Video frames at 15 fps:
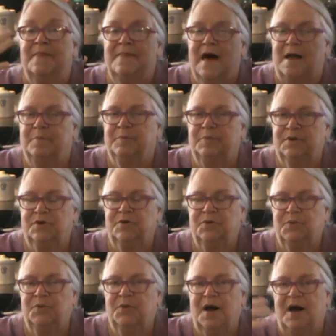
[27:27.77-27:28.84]
that
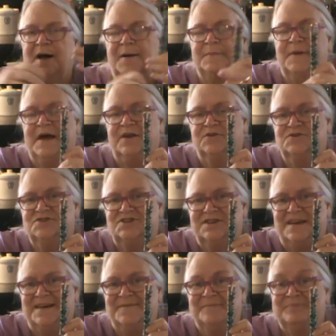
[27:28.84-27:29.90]
blue
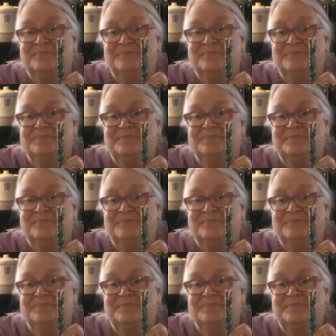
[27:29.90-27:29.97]
energy,